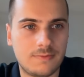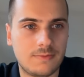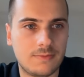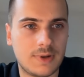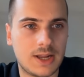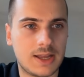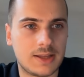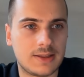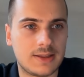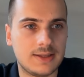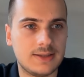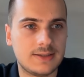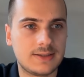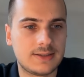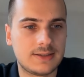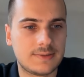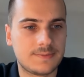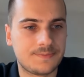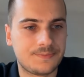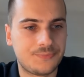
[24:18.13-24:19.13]
like
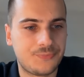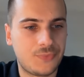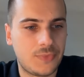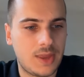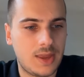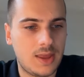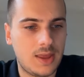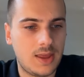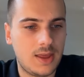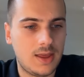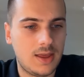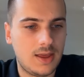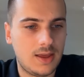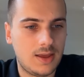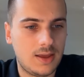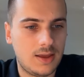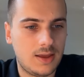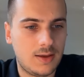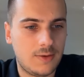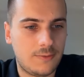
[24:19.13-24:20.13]
this.
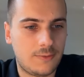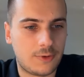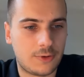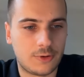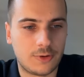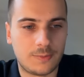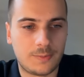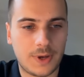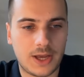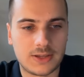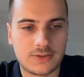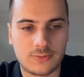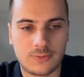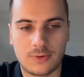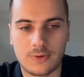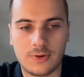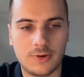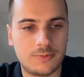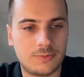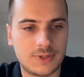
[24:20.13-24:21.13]
Forgot
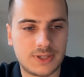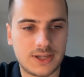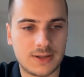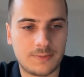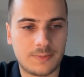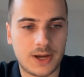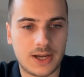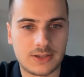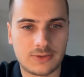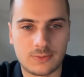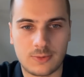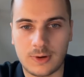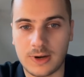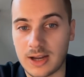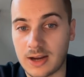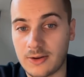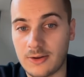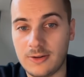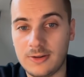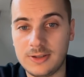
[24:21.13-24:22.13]
password, reset password,
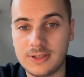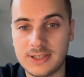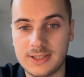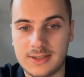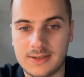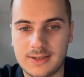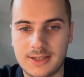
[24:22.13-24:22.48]
like all these